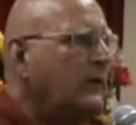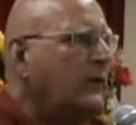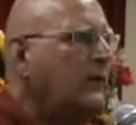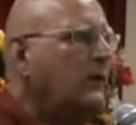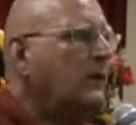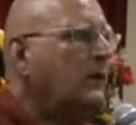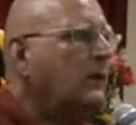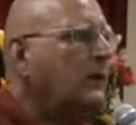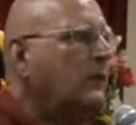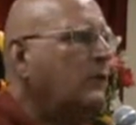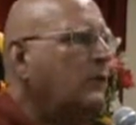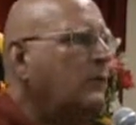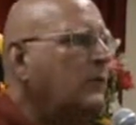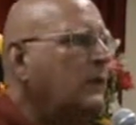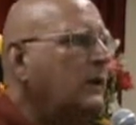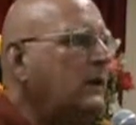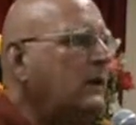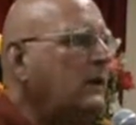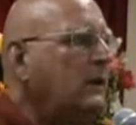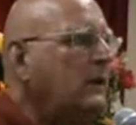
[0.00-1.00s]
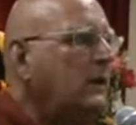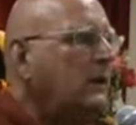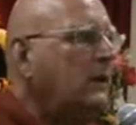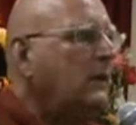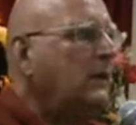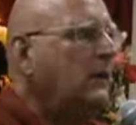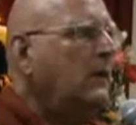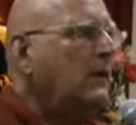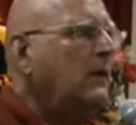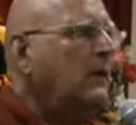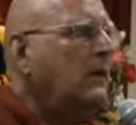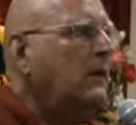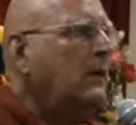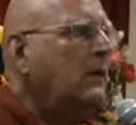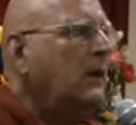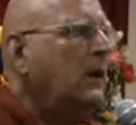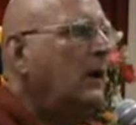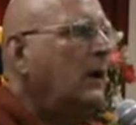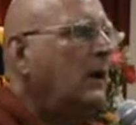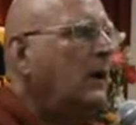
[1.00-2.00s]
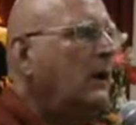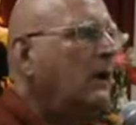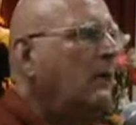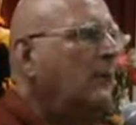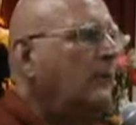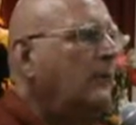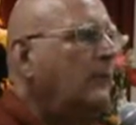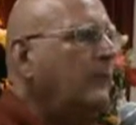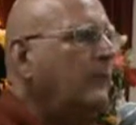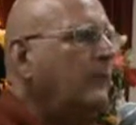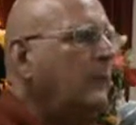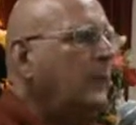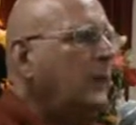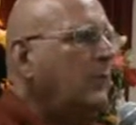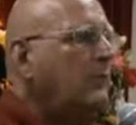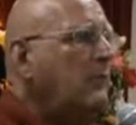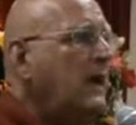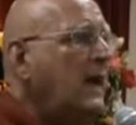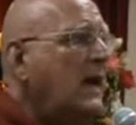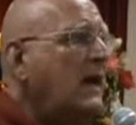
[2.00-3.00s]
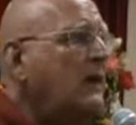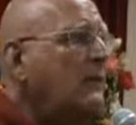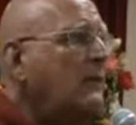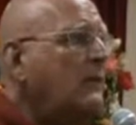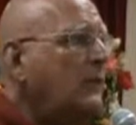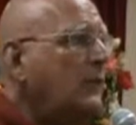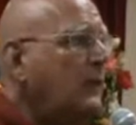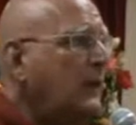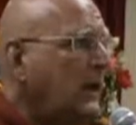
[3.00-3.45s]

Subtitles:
If it's going to be bad